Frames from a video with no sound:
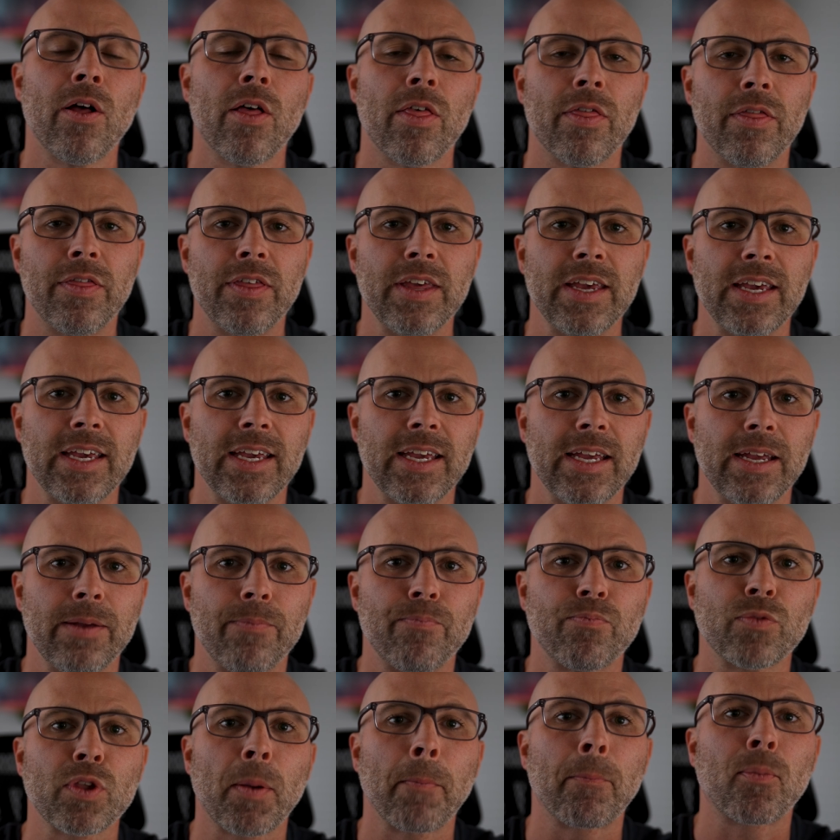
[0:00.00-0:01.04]
the
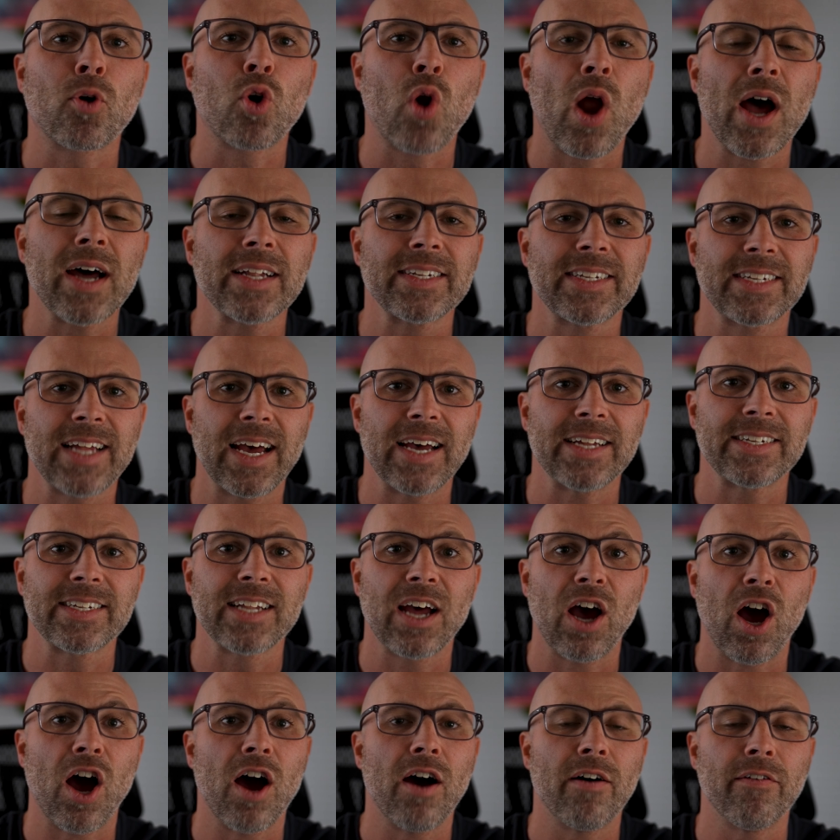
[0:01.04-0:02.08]
process
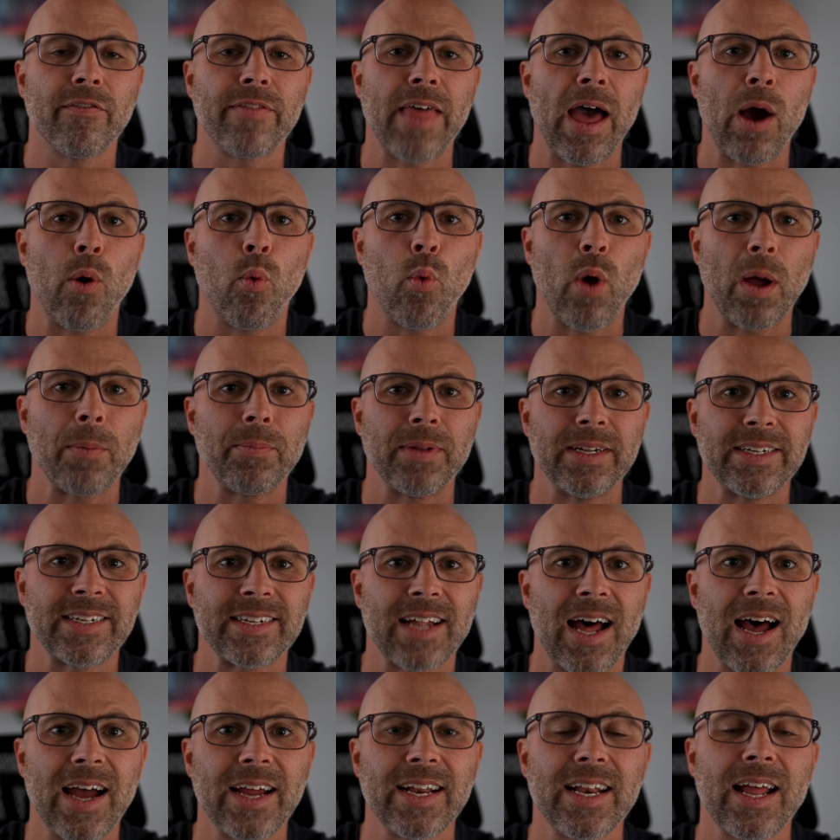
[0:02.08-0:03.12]
of that web
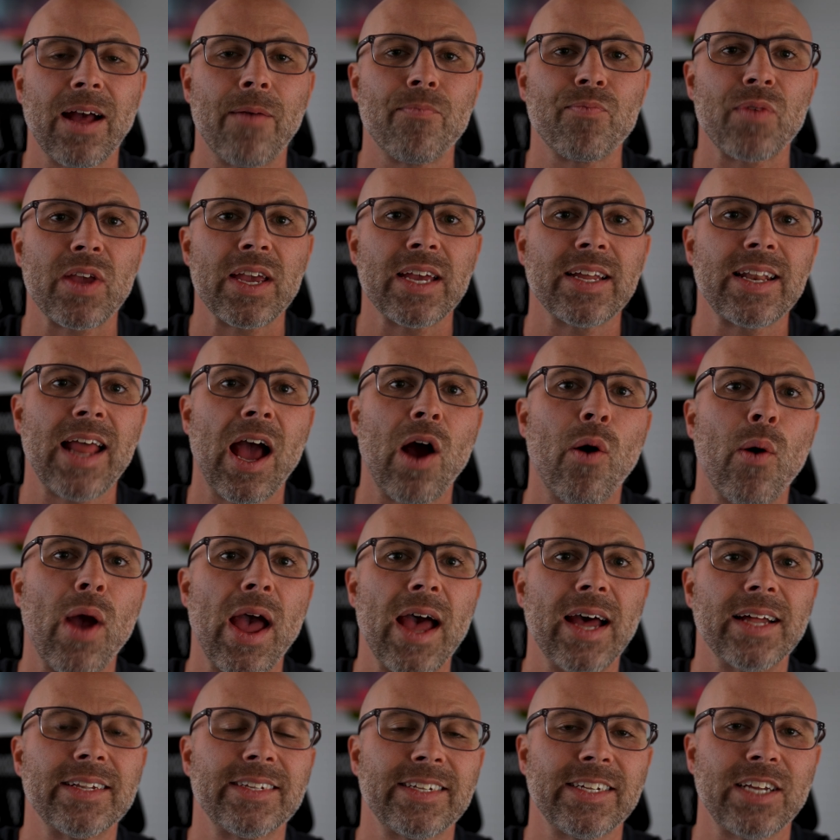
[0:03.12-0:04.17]
design and how
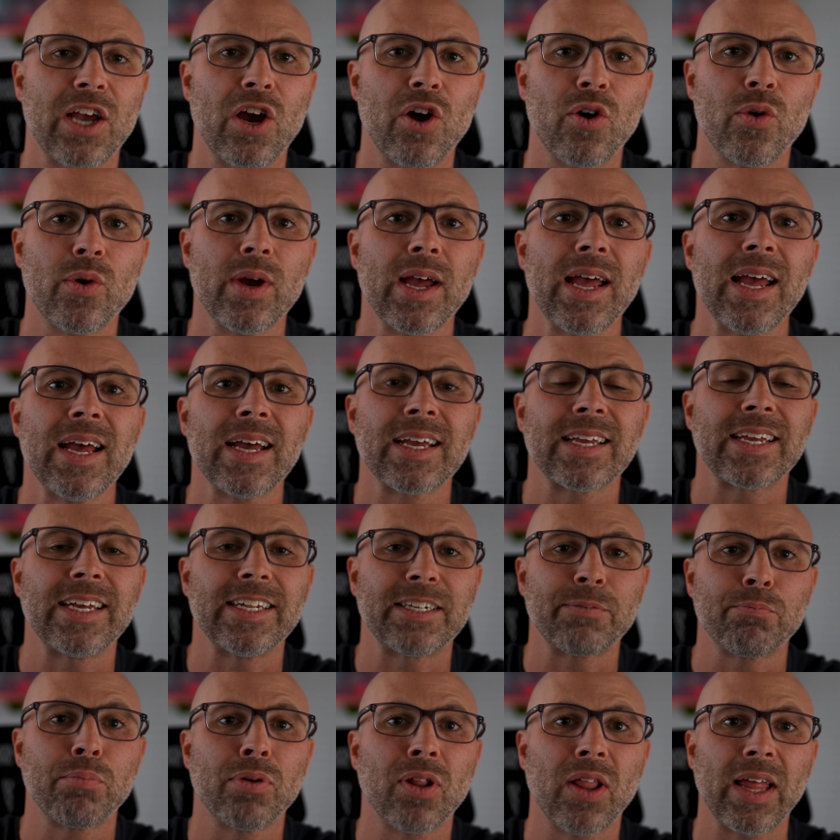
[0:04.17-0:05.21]
SEO
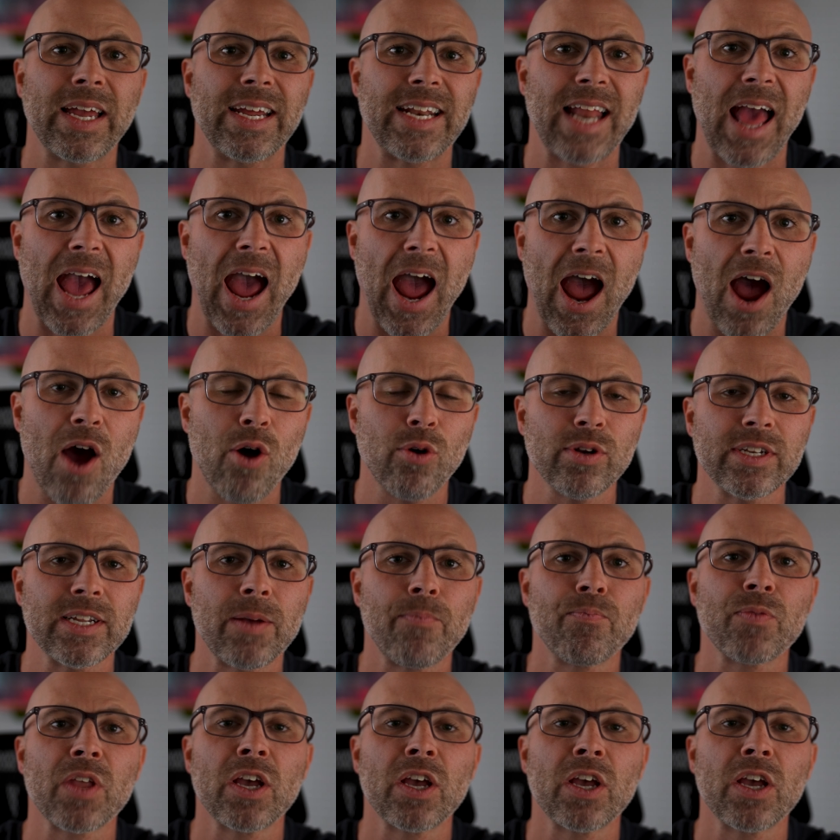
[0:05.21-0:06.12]
gets played out.